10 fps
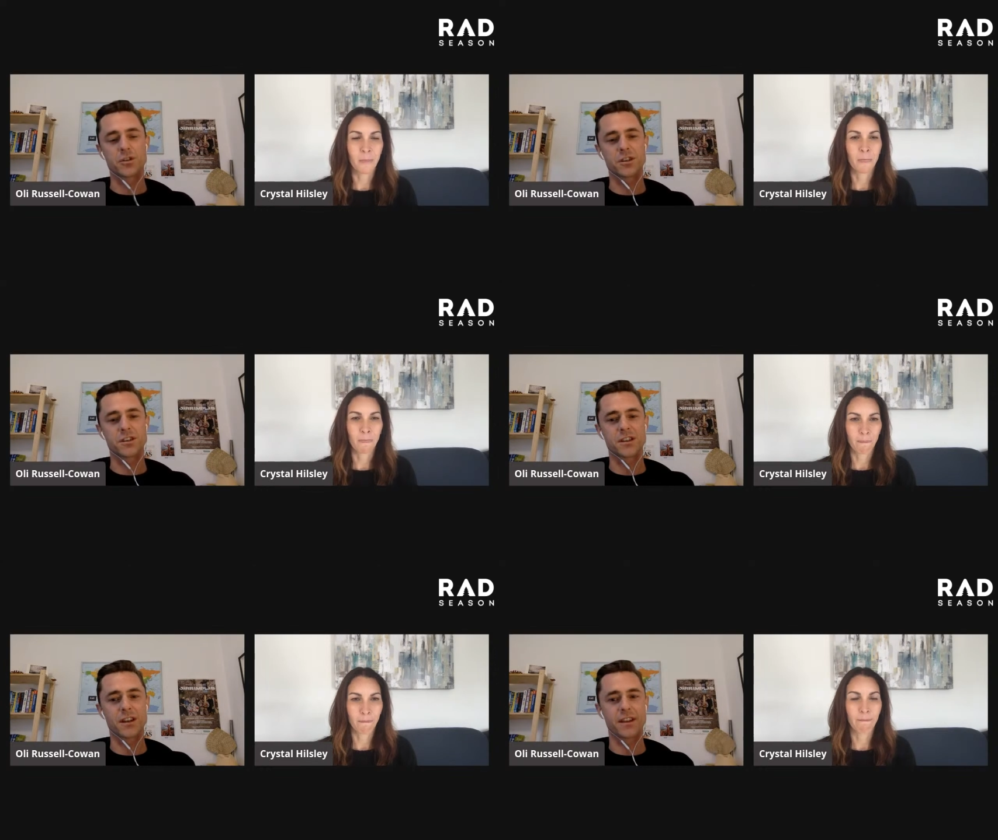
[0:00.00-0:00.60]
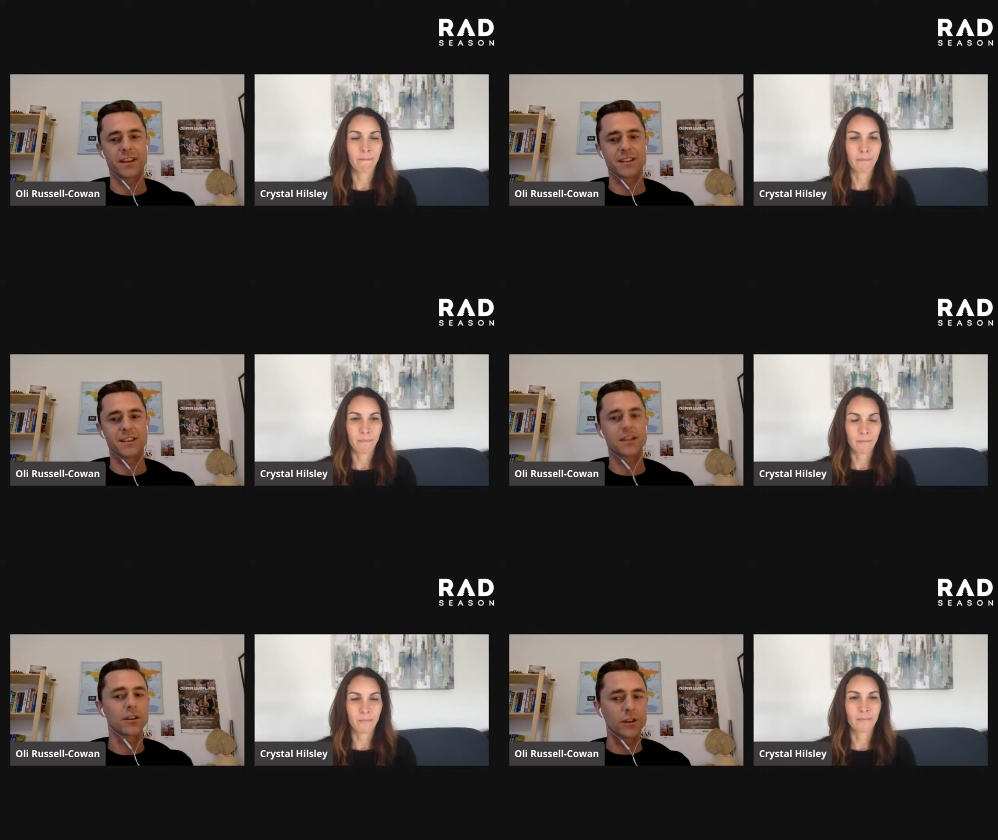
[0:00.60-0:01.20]
Speaker 1: and nutrition side of things,
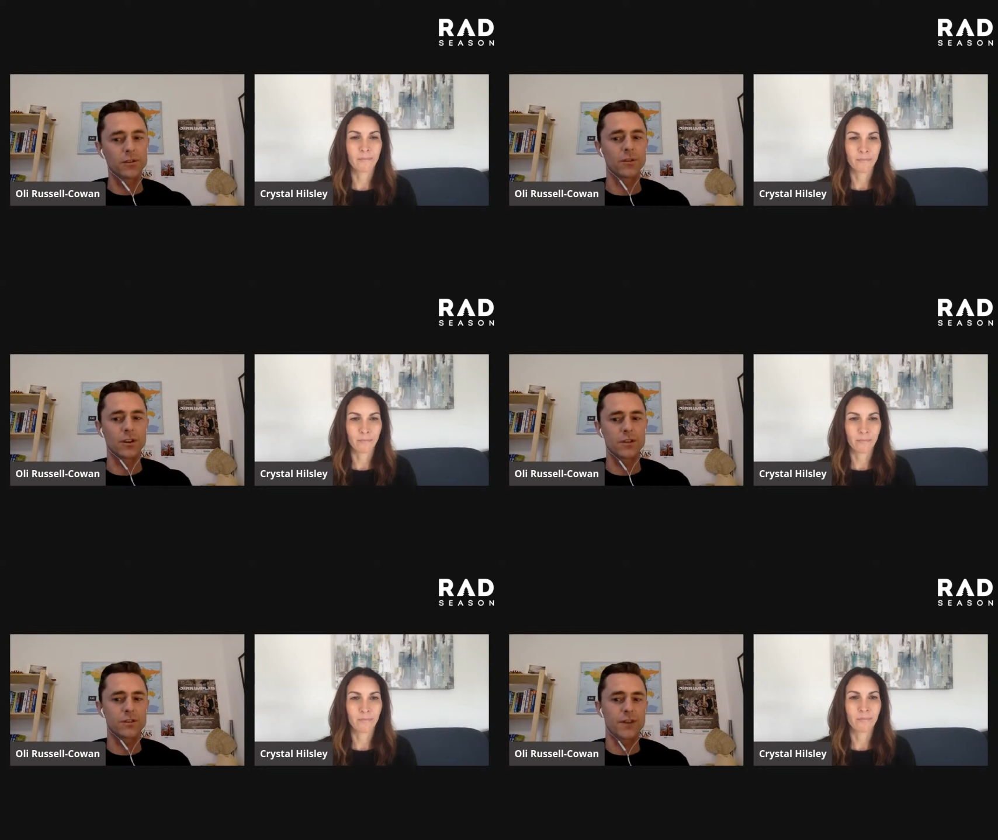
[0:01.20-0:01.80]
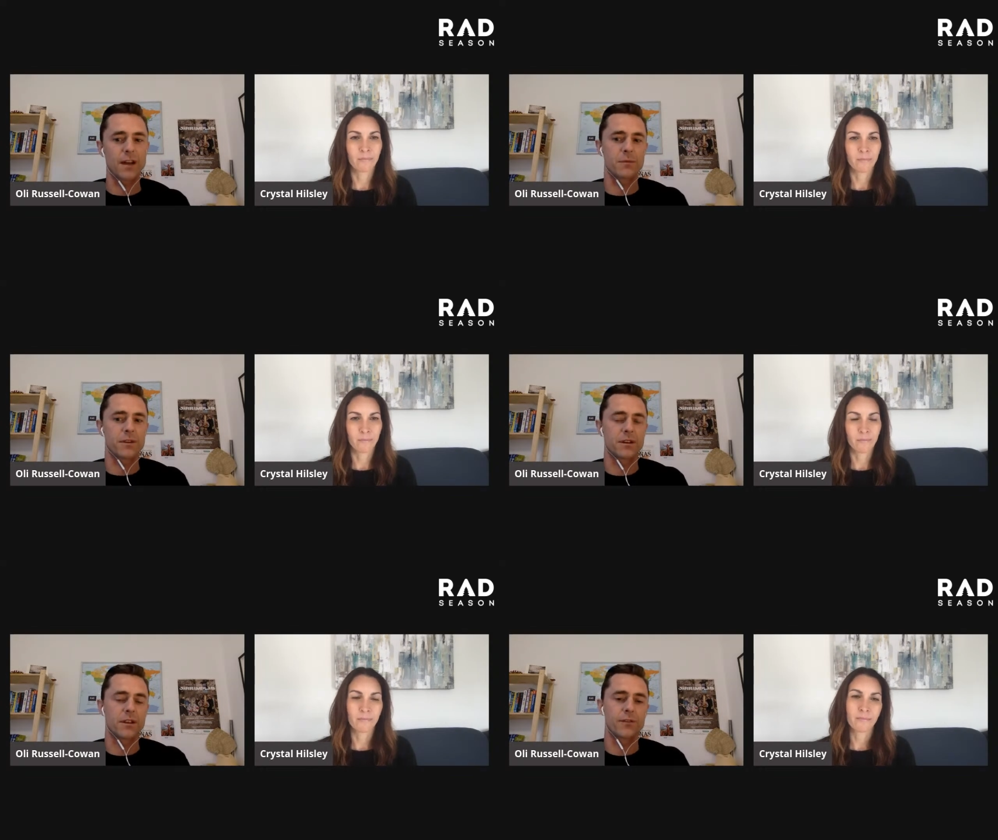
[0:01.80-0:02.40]
so you, you've, you've developed
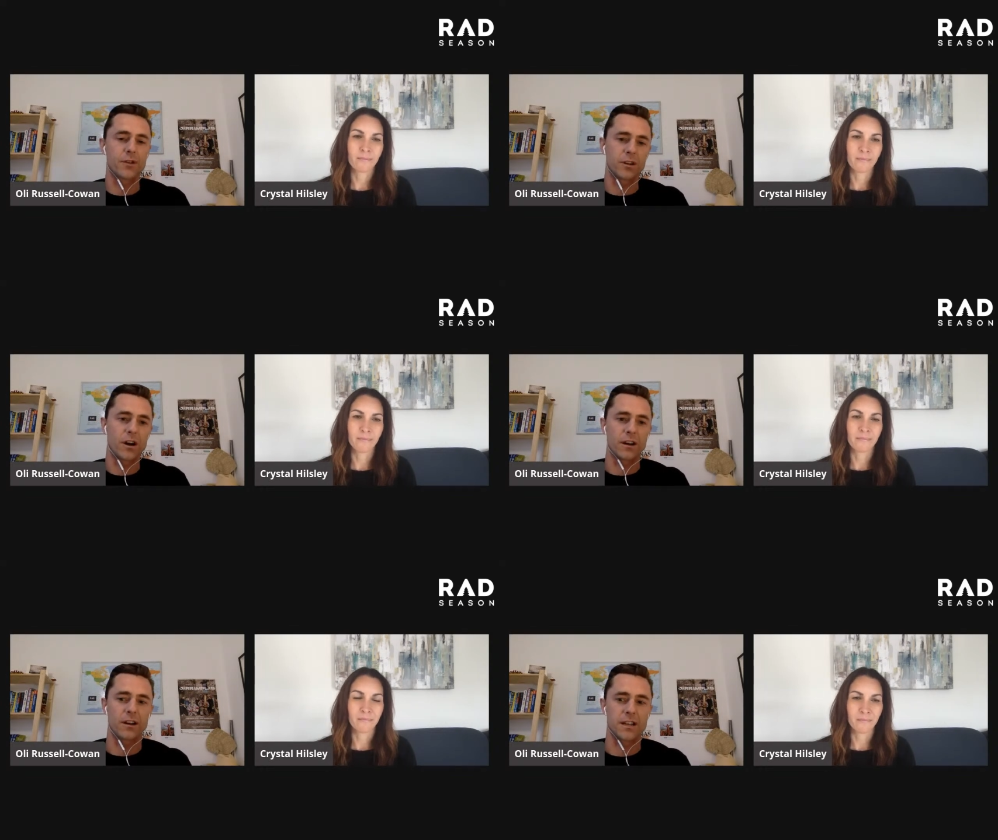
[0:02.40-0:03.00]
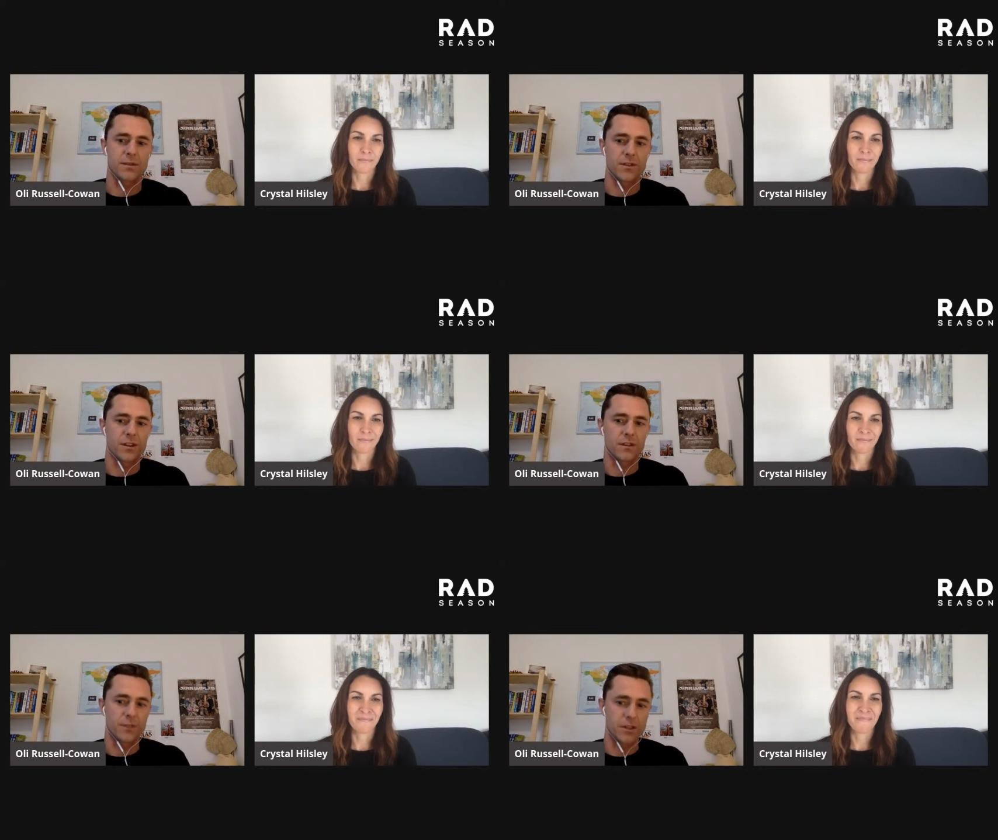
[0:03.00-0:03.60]
the the food guidelines for
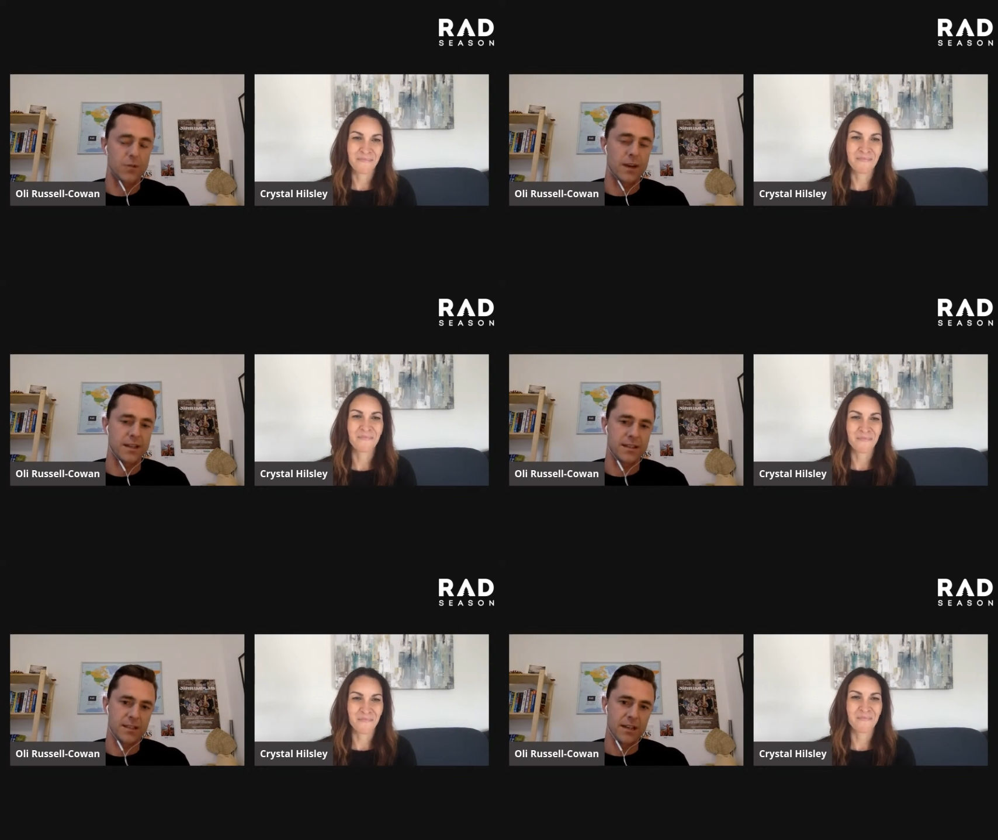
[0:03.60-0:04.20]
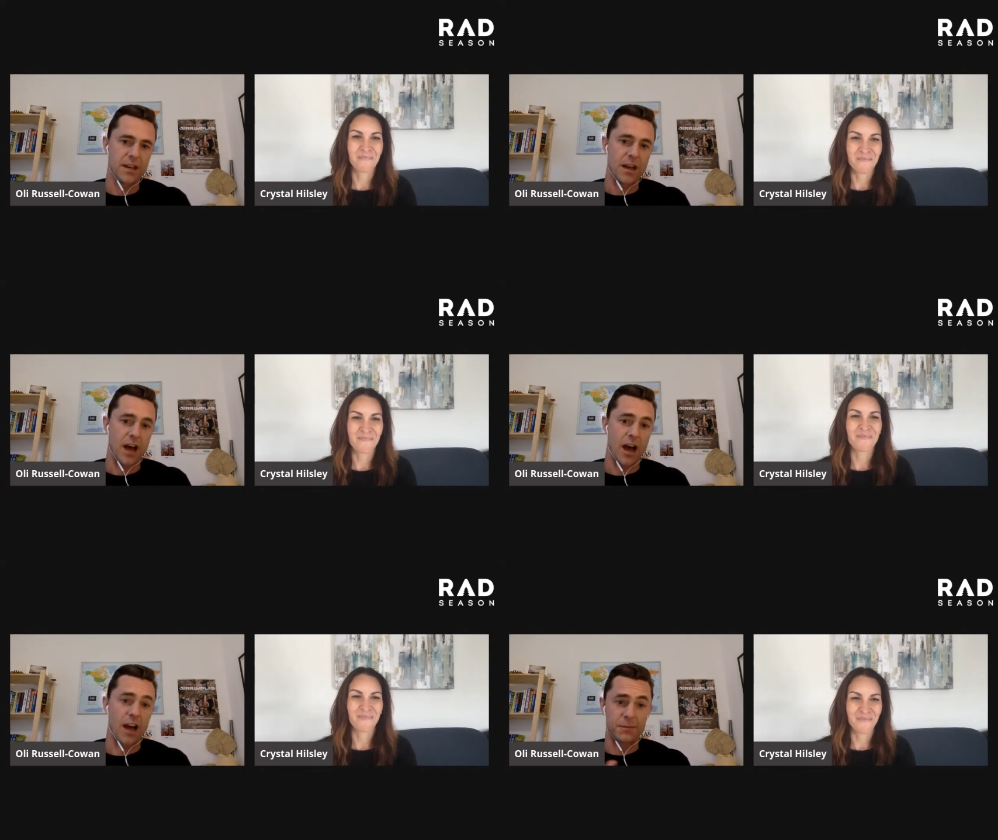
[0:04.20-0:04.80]
the for the US
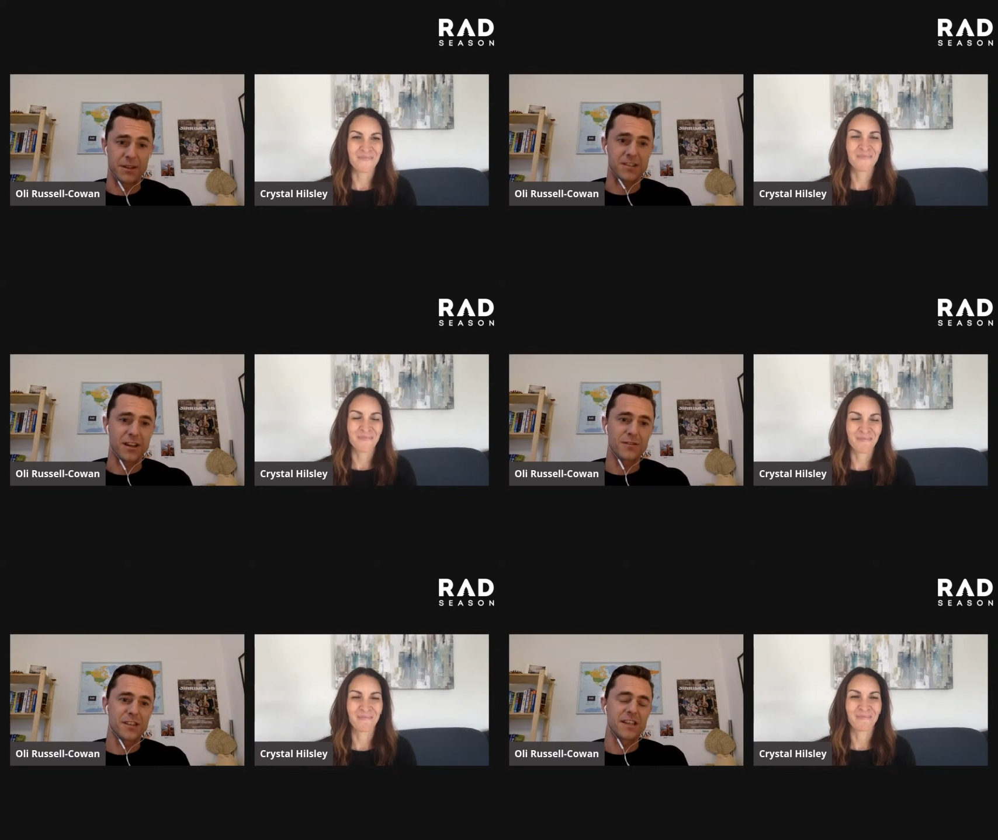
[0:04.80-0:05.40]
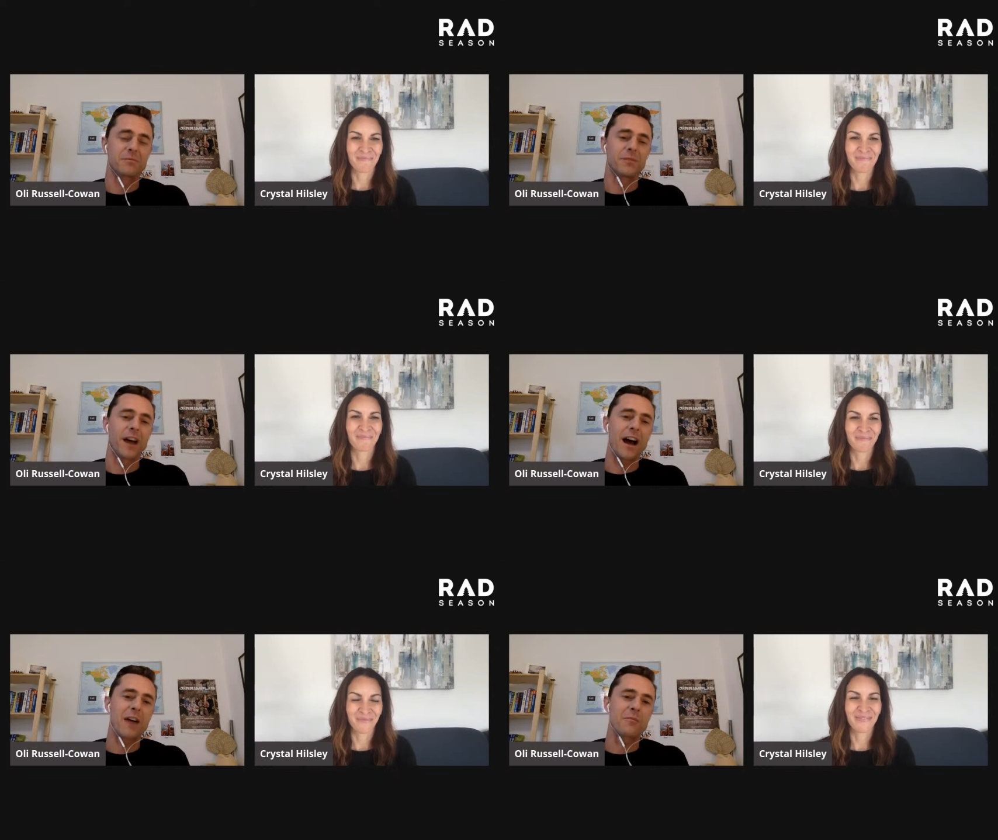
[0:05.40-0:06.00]
uh, Olympic surf team.
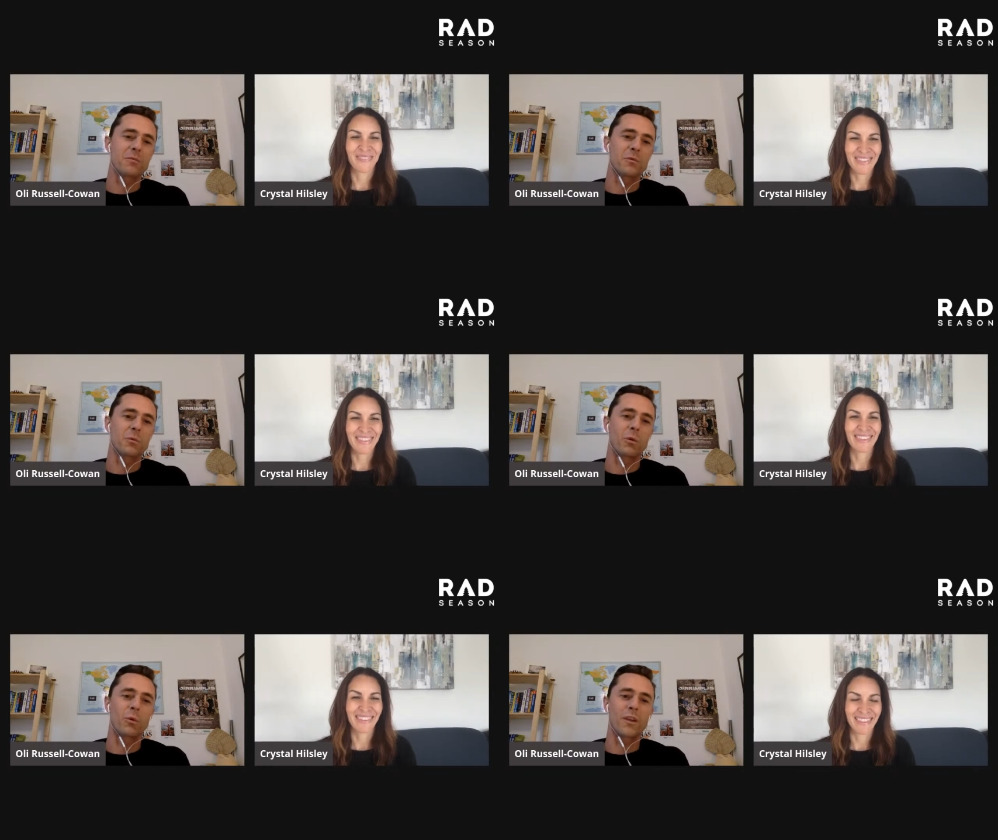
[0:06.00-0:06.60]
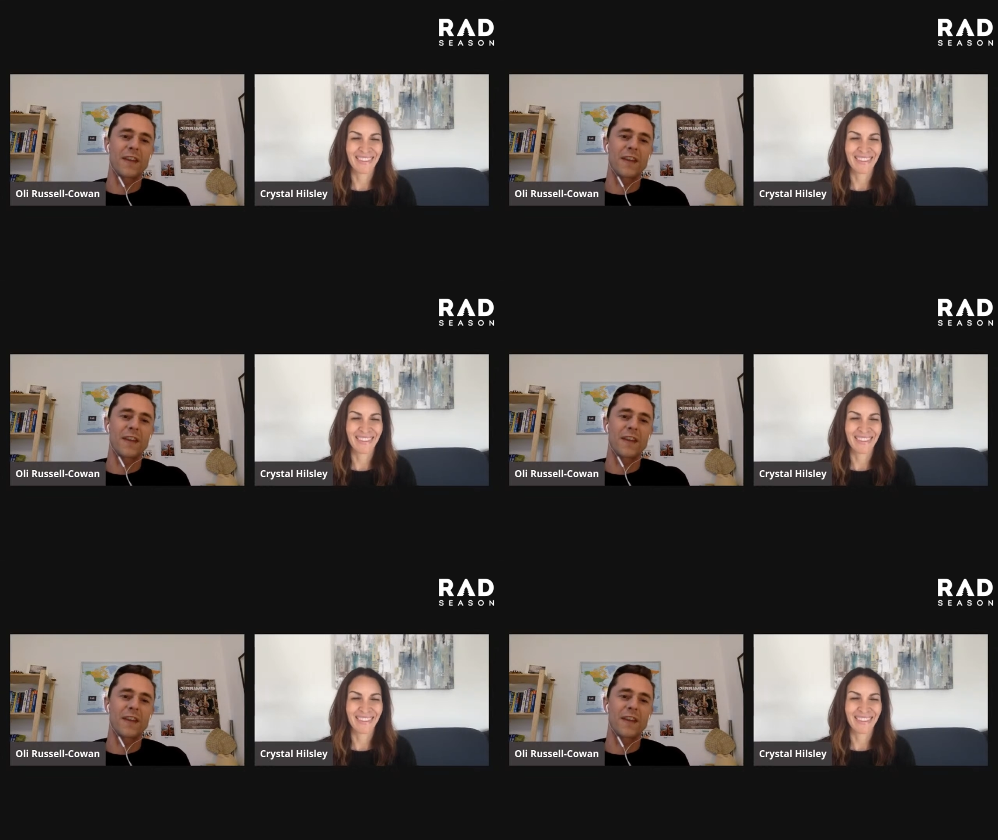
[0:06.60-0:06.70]
Um, what,